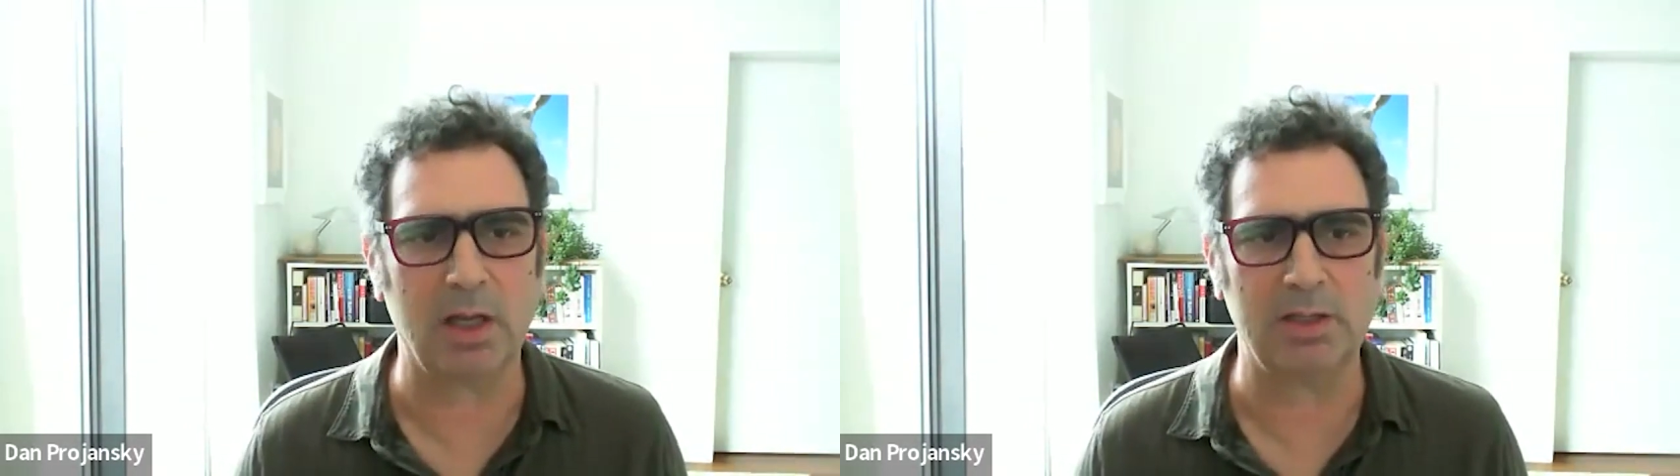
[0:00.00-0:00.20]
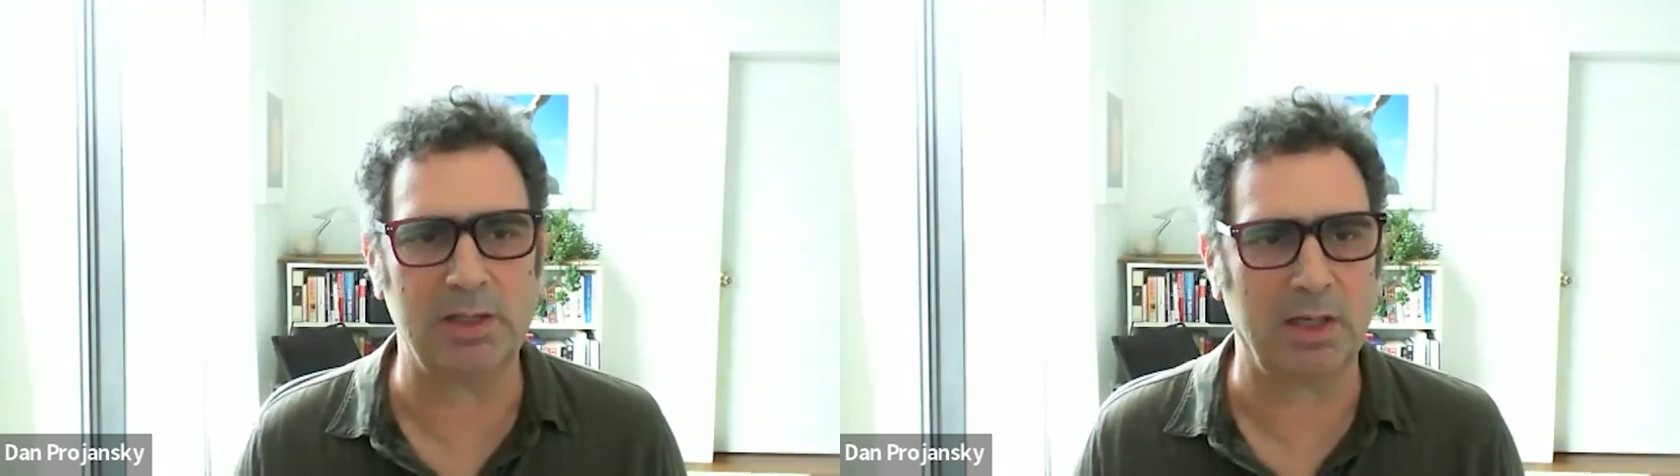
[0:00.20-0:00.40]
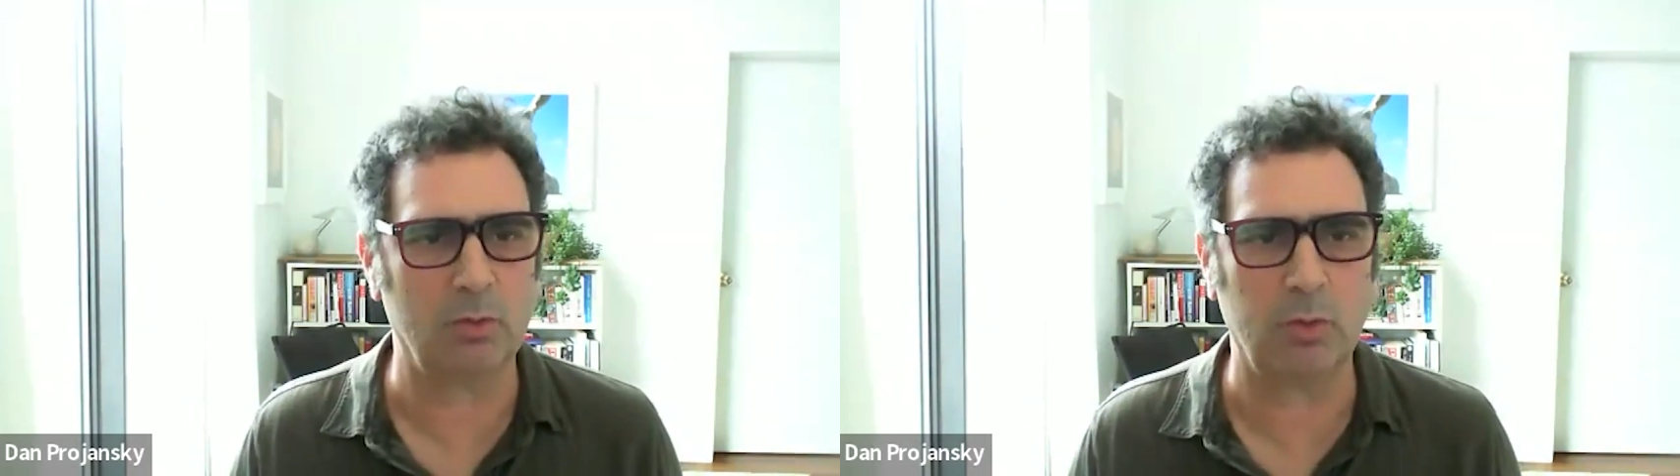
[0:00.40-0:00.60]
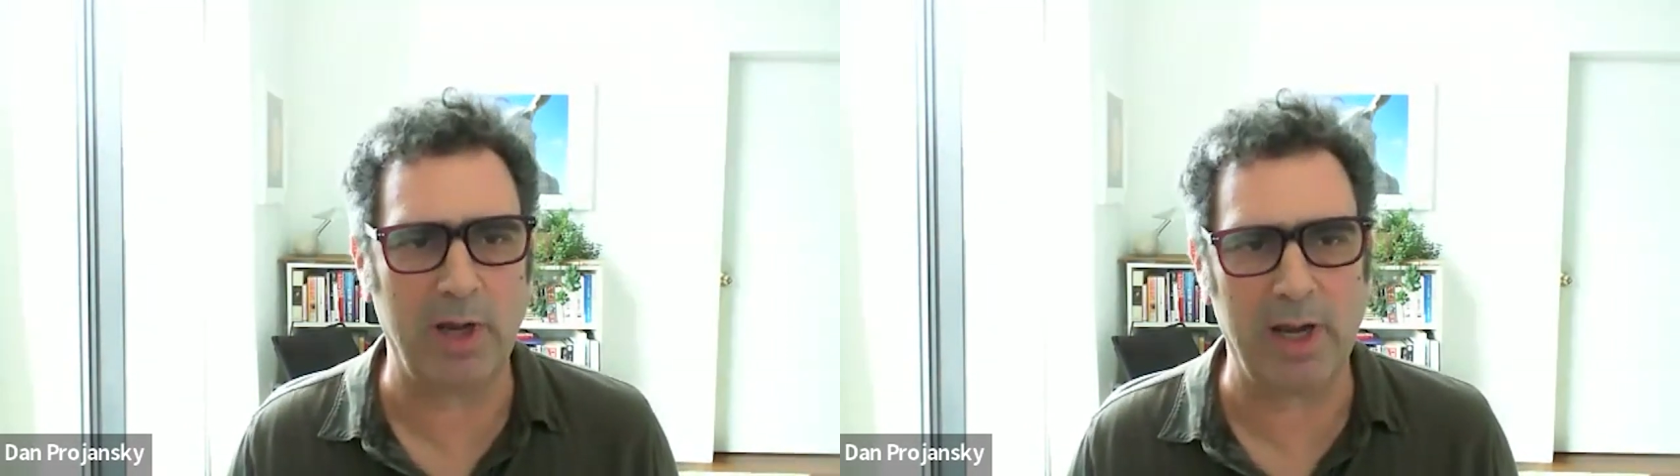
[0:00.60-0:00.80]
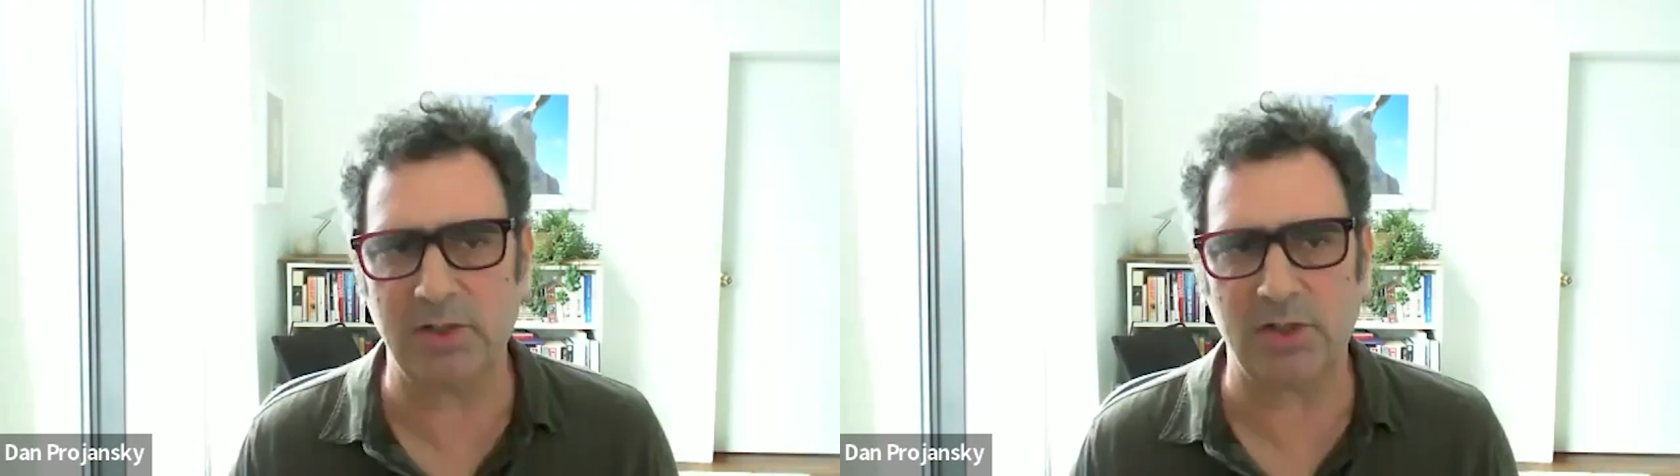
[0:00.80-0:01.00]
content
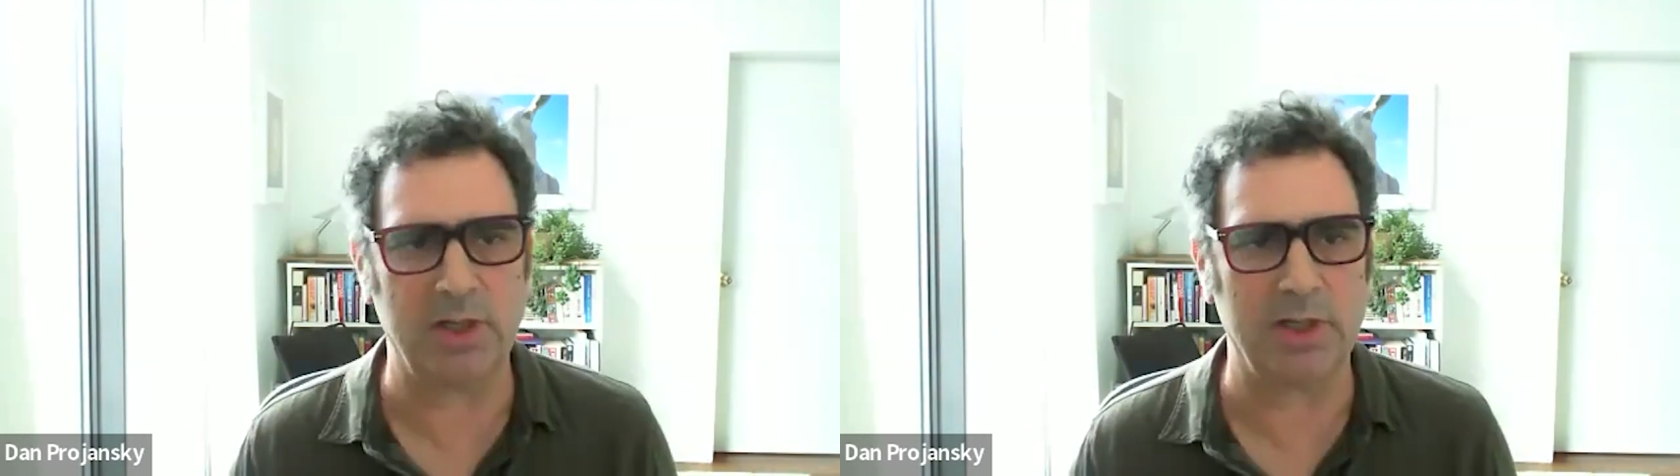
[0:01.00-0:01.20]
creation